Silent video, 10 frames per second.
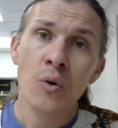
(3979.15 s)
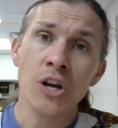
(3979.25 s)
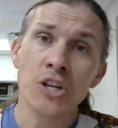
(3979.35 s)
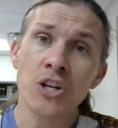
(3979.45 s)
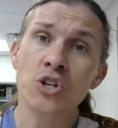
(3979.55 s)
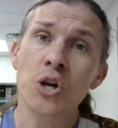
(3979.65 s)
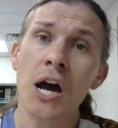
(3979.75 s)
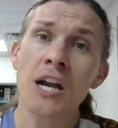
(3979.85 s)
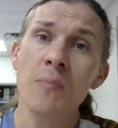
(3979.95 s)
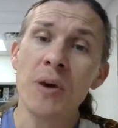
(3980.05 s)
We should
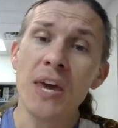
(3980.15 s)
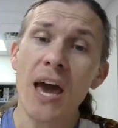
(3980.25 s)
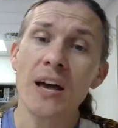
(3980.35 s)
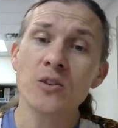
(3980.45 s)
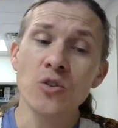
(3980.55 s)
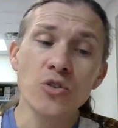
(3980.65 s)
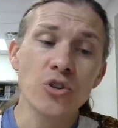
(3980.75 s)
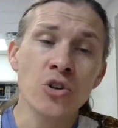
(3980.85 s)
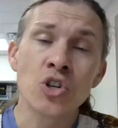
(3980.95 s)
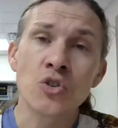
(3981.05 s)
try to be as
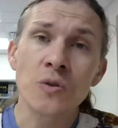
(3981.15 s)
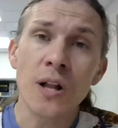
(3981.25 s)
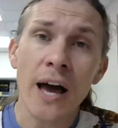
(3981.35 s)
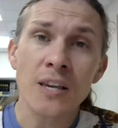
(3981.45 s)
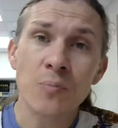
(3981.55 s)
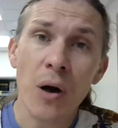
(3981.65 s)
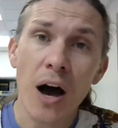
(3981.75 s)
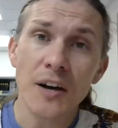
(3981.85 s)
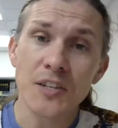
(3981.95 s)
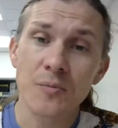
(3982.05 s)
neutral as
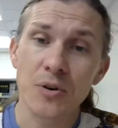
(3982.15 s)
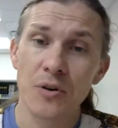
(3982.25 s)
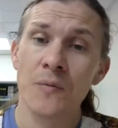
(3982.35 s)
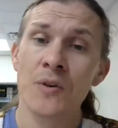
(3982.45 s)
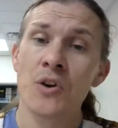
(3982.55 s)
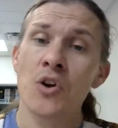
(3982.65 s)
possible.